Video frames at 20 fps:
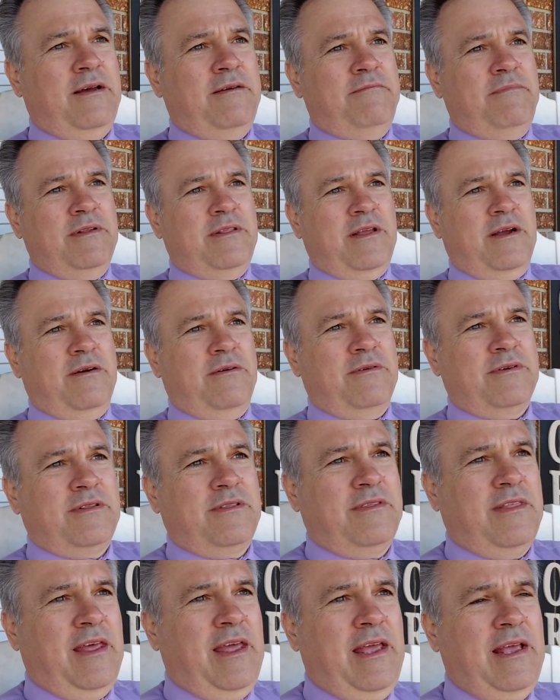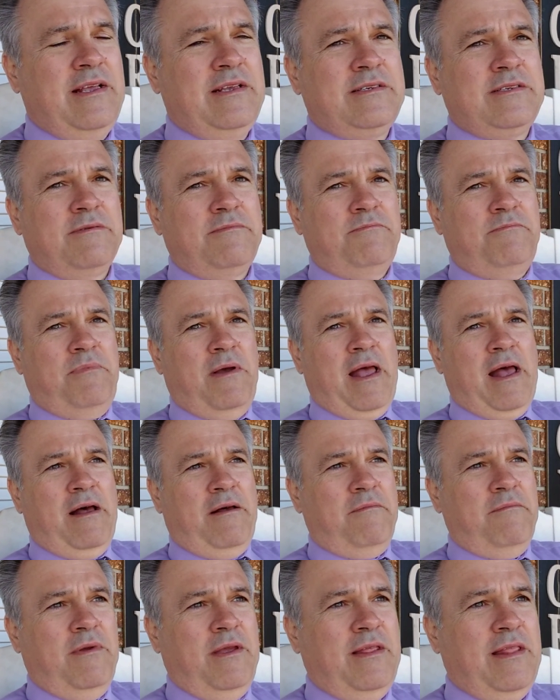But there were things
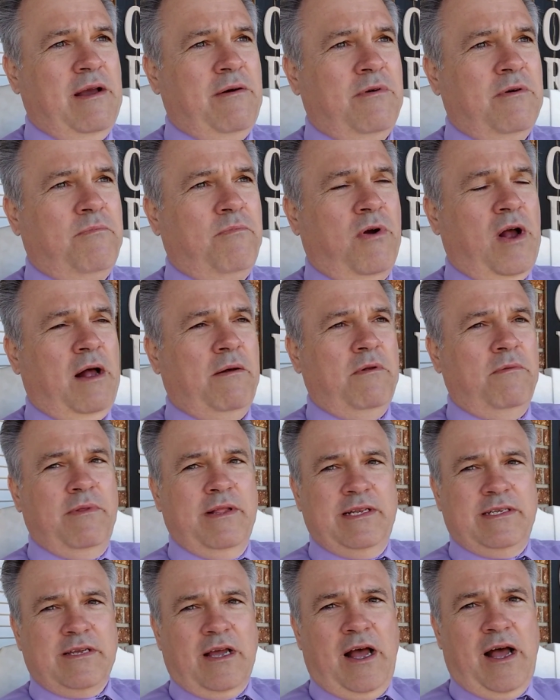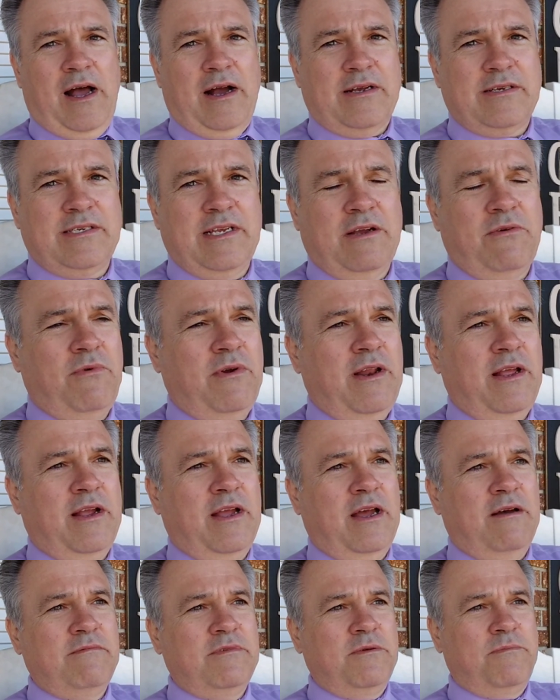about me that were probably toxic when it
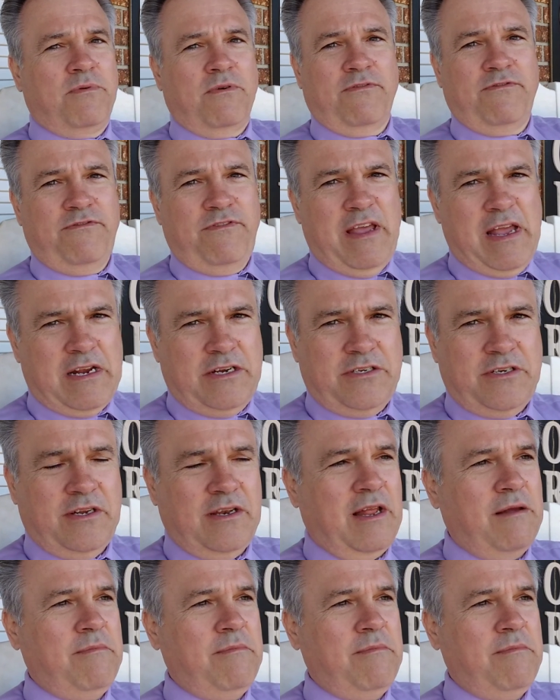come to perfection.